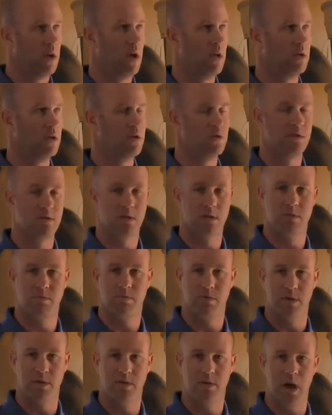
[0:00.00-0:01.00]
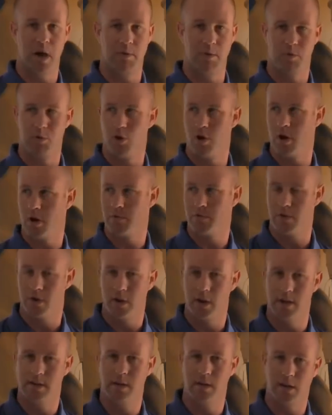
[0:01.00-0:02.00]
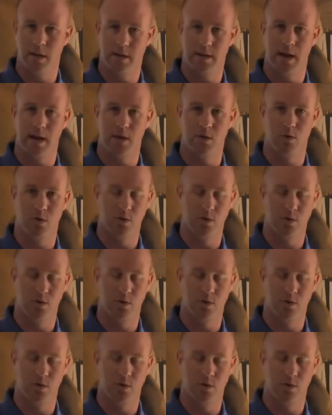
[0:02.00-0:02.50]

and use this, this type of product for collecting their data